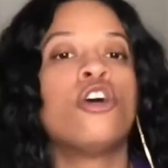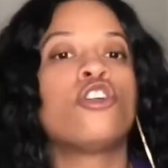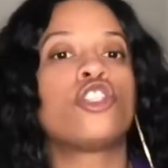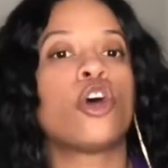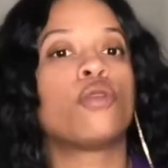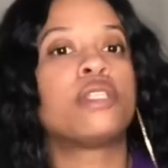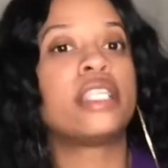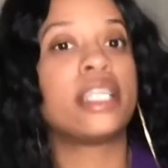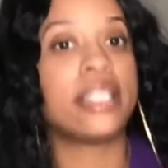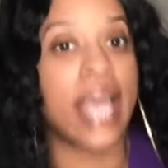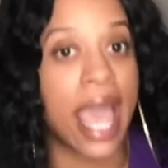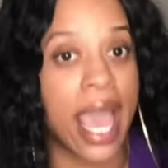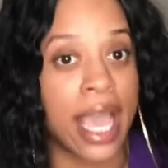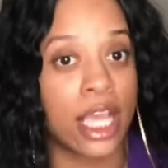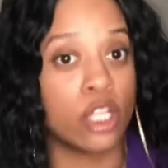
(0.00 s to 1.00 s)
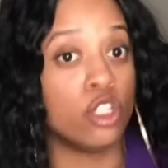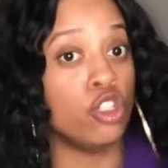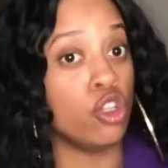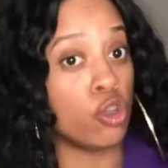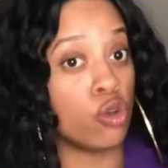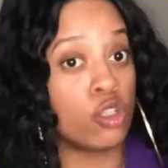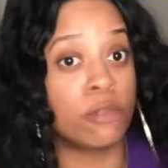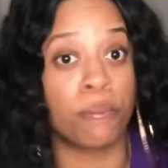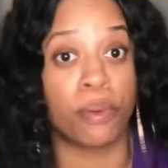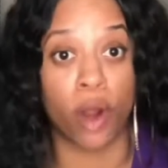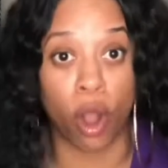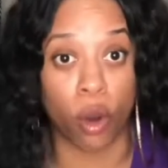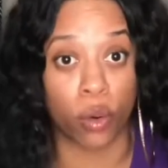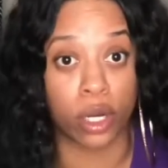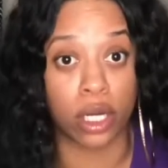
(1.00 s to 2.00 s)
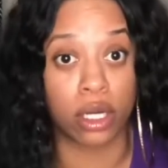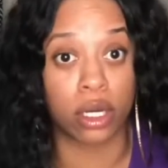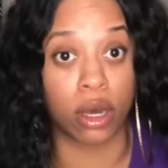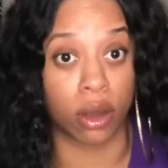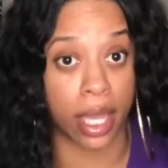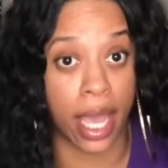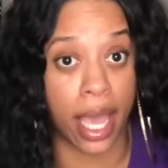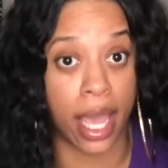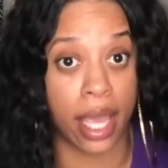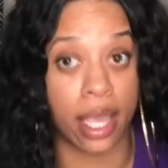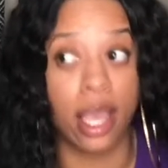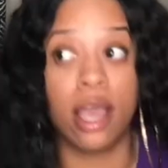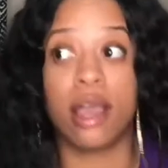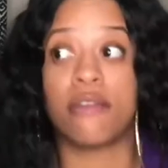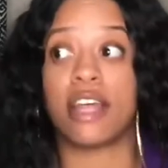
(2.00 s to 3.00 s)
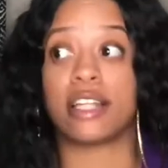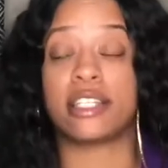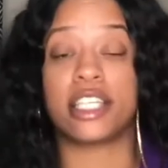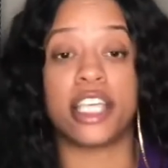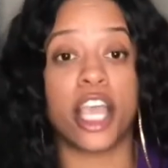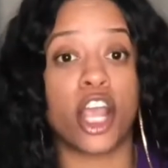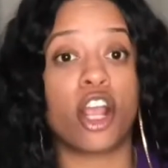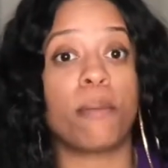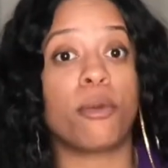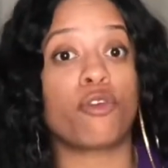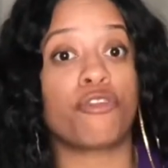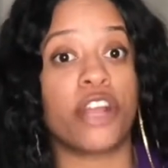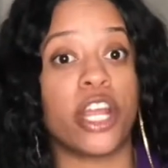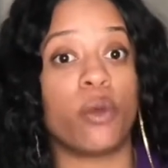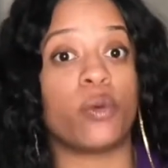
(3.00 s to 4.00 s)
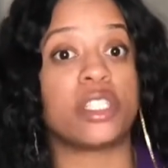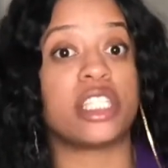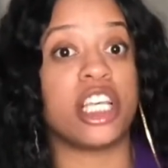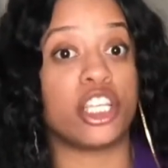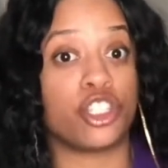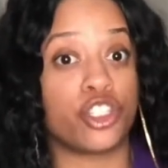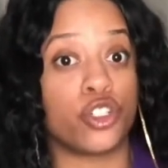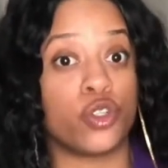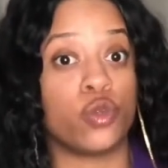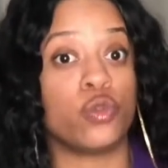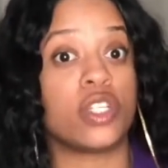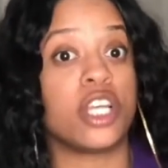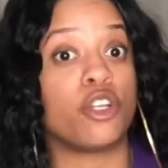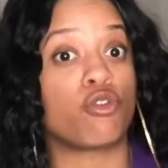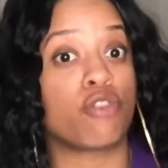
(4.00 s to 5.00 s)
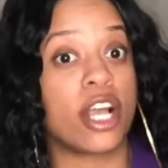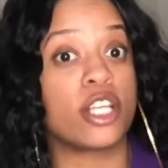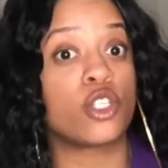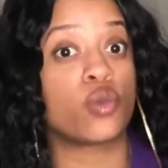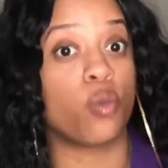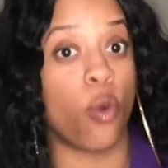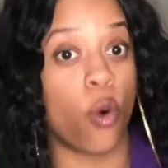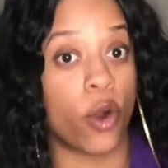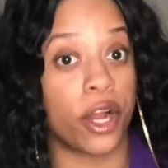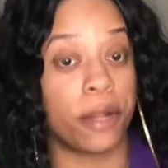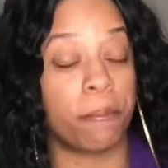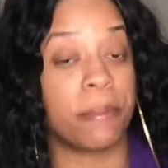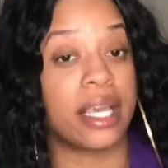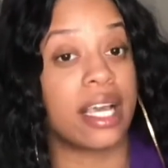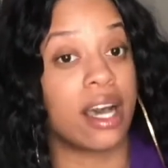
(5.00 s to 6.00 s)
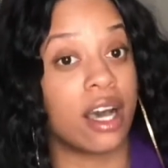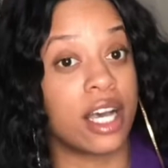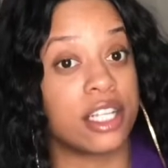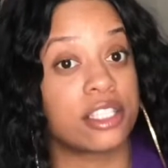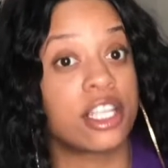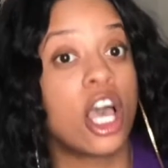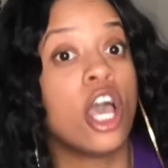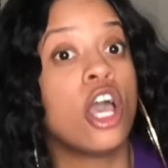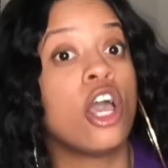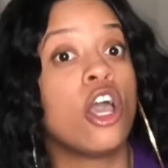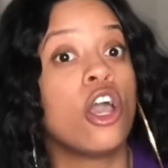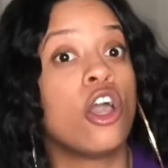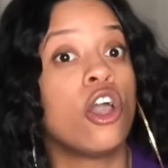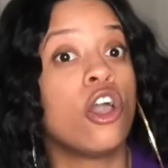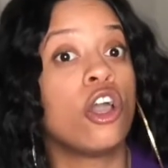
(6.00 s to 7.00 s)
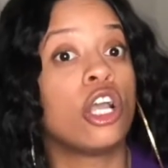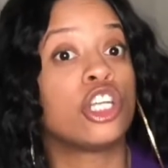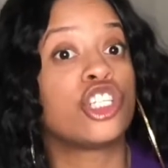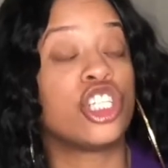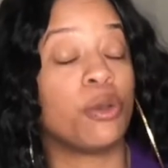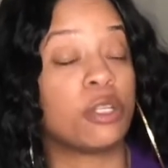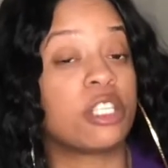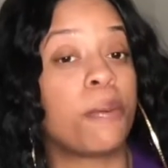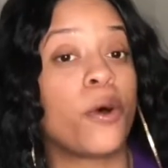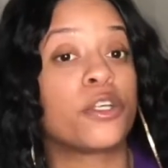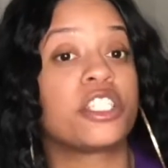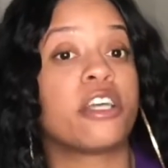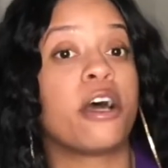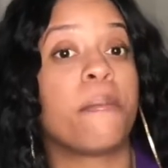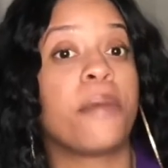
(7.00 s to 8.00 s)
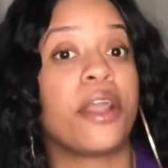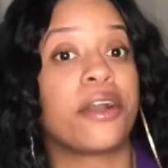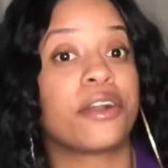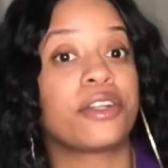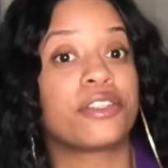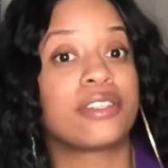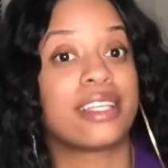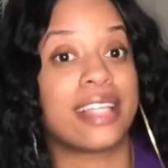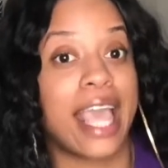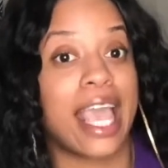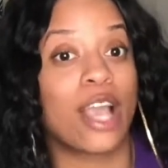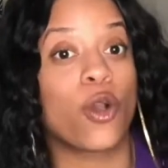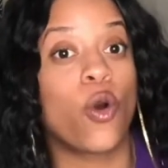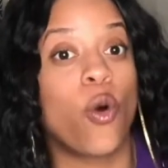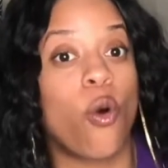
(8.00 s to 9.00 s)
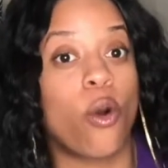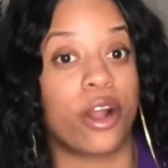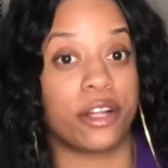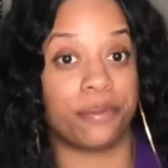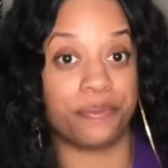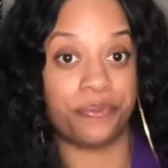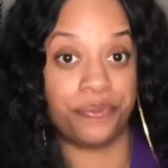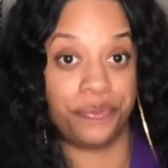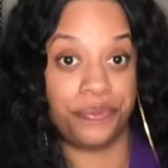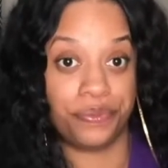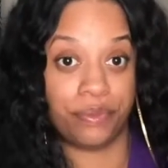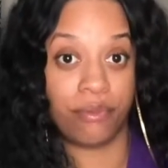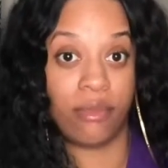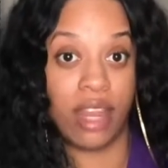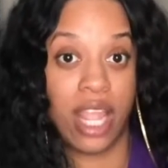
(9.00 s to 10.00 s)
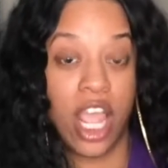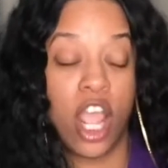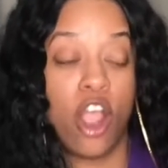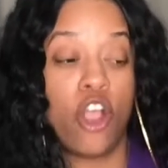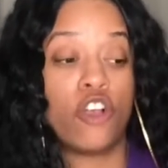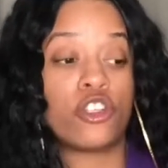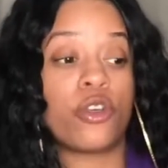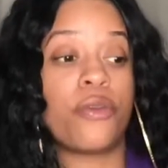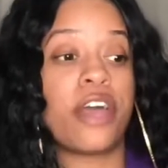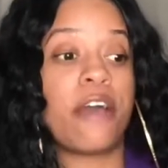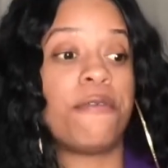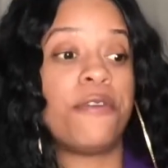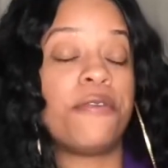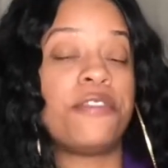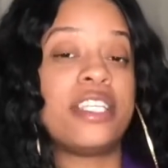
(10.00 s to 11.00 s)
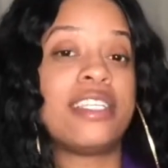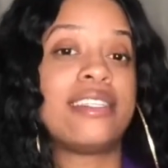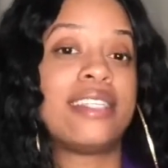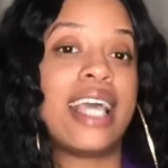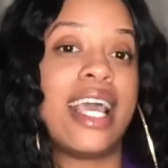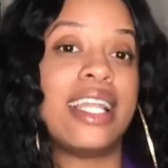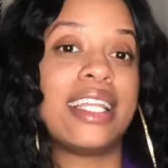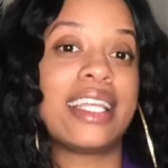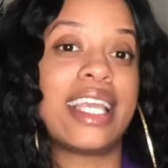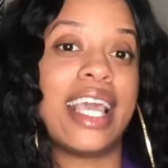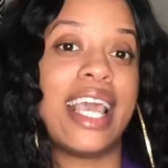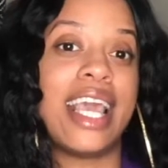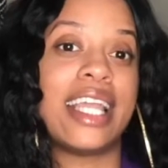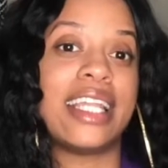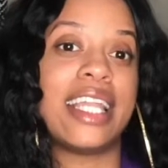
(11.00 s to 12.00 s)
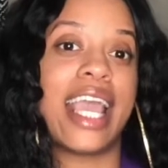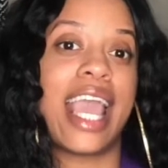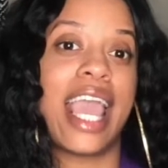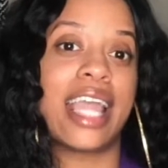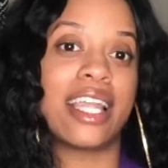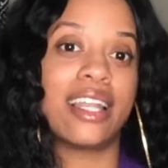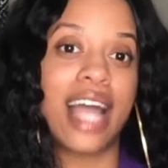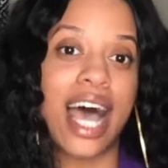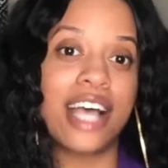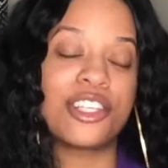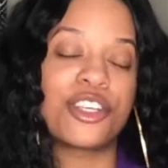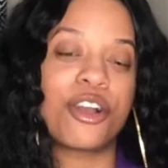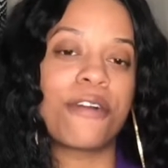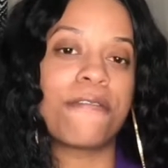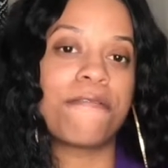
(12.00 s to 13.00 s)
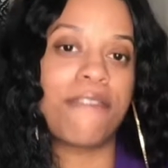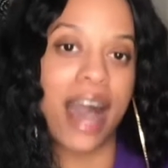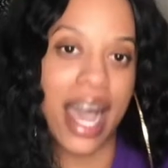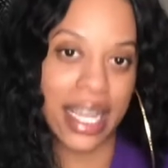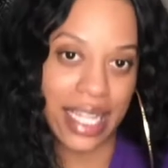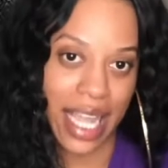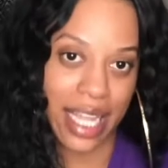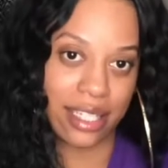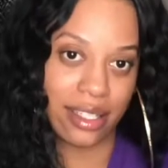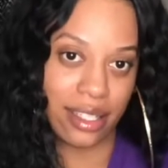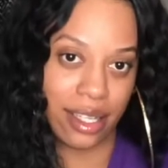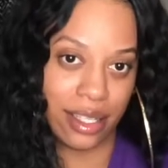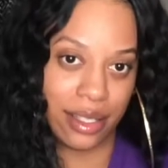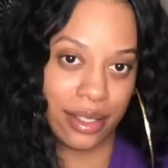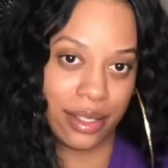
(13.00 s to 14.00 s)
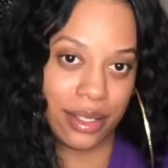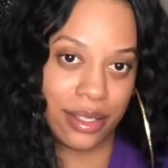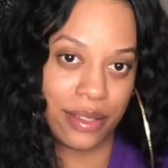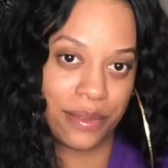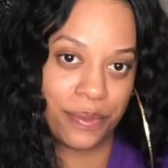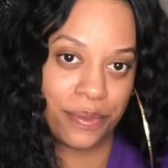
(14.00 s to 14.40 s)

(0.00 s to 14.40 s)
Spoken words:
So today, news broke, okay, that Teairra Mari was issued an arrest warrant because she was supposed to appear today in court so that 50 Cent can analyze her finances